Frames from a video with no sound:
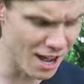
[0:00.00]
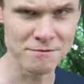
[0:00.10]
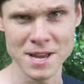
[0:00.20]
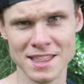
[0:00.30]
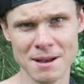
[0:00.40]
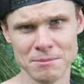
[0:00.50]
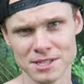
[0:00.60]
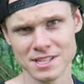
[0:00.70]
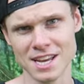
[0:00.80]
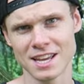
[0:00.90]
I've made that
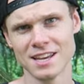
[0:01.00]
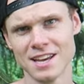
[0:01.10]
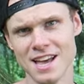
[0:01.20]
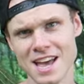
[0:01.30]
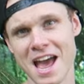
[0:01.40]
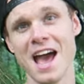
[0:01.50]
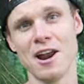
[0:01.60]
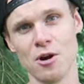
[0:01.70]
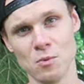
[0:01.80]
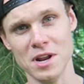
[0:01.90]
mistake
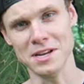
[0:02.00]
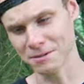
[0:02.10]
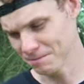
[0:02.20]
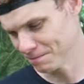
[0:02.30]
at our wedding.